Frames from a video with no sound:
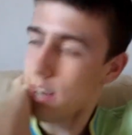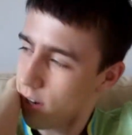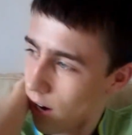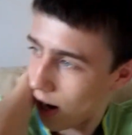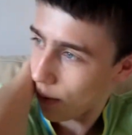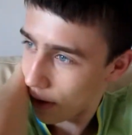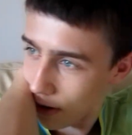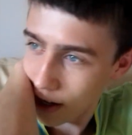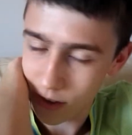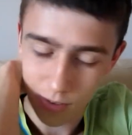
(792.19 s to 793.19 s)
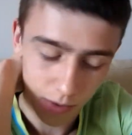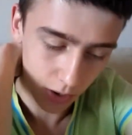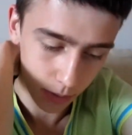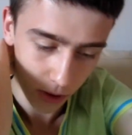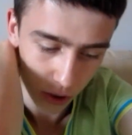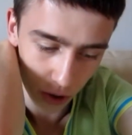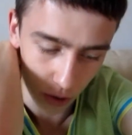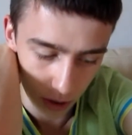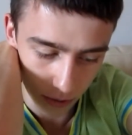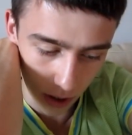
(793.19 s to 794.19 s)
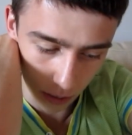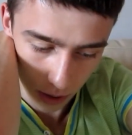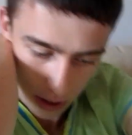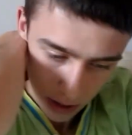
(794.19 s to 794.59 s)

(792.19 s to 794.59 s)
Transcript: I don't know how I'd last. Oh, I'm such an audiophile.